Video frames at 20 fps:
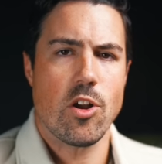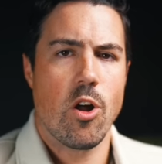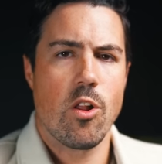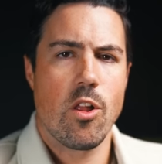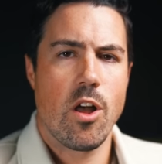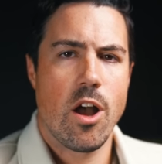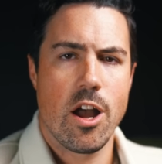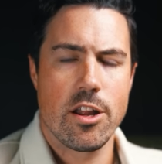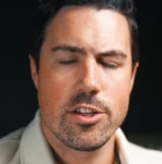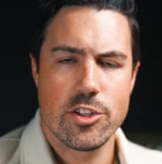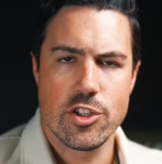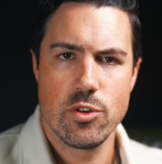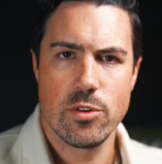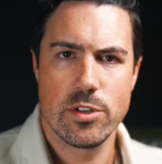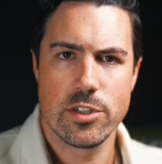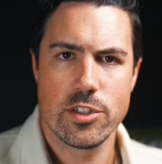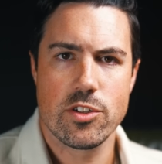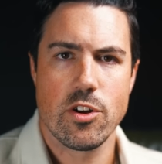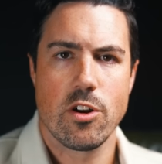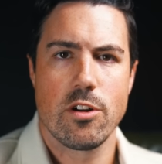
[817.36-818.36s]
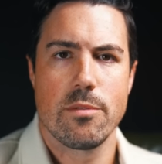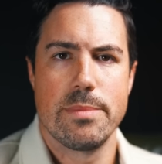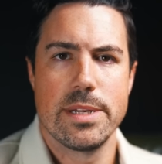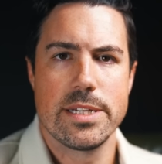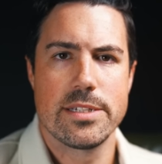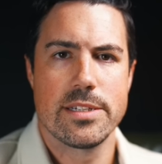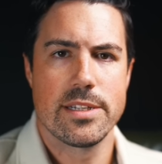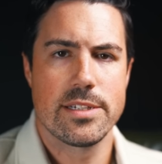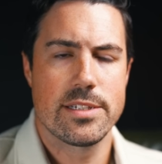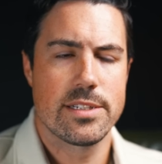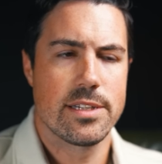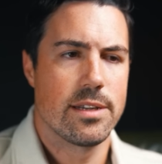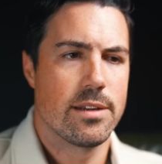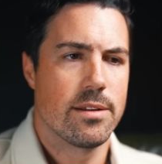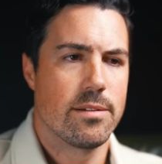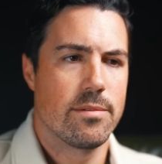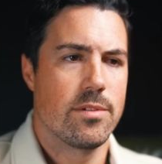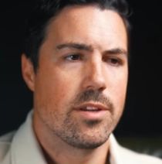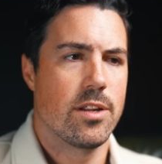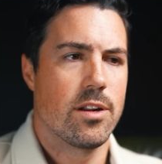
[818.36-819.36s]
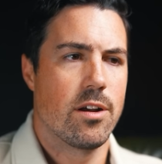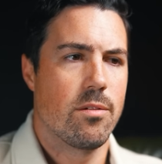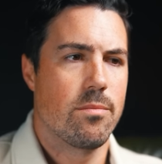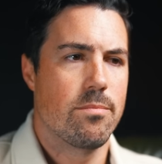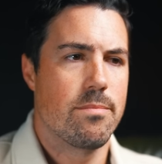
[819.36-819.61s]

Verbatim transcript: all odds, you can start a business and, you know,